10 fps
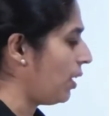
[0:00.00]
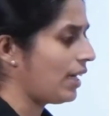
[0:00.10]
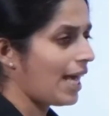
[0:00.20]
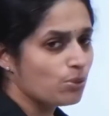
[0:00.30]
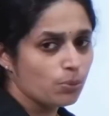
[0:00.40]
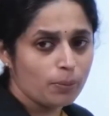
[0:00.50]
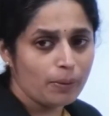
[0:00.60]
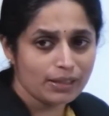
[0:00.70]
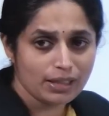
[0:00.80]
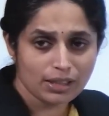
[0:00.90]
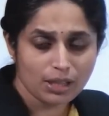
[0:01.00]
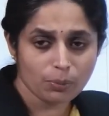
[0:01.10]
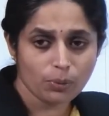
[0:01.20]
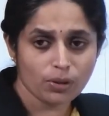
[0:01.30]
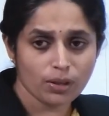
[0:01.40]
It has to be maintained in a
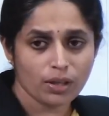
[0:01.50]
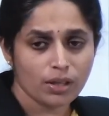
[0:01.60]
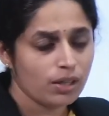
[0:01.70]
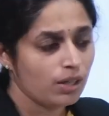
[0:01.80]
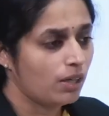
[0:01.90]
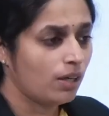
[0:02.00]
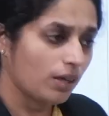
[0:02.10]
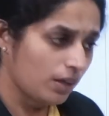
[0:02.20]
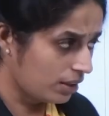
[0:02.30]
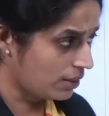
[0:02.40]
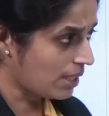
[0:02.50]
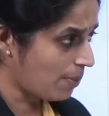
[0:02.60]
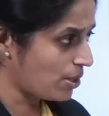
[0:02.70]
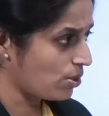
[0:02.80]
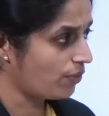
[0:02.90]
book. The
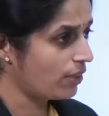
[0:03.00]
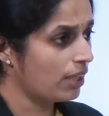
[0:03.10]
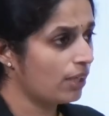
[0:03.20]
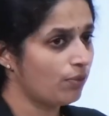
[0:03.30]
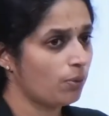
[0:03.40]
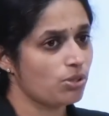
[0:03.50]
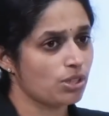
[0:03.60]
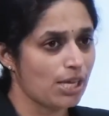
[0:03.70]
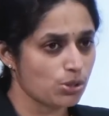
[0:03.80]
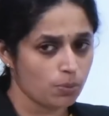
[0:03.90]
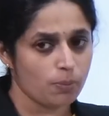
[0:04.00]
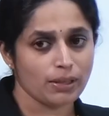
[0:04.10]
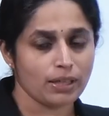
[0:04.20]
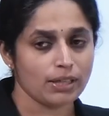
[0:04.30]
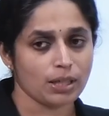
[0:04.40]
substance of the information has to be
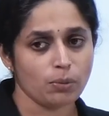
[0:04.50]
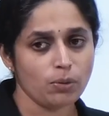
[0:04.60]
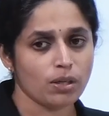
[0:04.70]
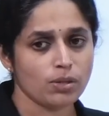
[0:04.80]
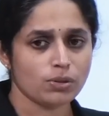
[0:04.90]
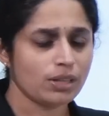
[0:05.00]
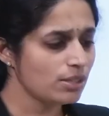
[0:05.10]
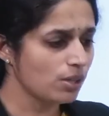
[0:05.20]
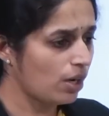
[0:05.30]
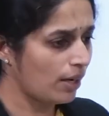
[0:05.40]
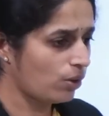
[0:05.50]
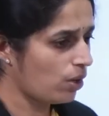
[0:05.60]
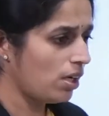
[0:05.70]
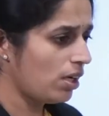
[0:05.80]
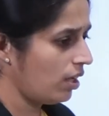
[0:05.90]
maintained in the book. So, these are and
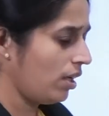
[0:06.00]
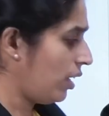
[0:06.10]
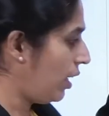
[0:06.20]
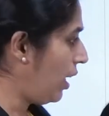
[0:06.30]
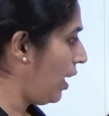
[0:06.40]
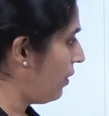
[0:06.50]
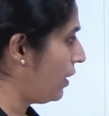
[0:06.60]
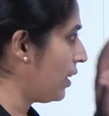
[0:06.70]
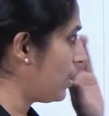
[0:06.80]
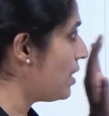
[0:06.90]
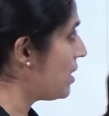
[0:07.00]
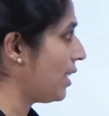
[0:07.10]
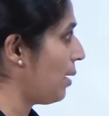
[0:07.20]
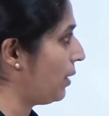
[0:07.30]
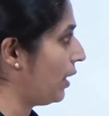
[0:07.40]
all, everything is the
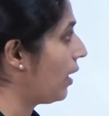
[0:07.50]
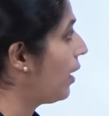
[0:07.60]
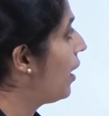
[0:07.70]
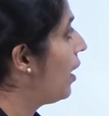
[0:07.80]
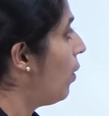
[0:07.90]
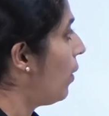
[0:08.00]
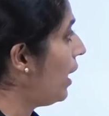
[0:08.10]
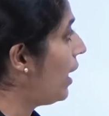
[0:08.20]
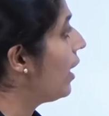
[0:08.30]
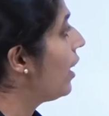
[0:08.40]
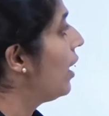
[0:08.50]
same thing. Okay.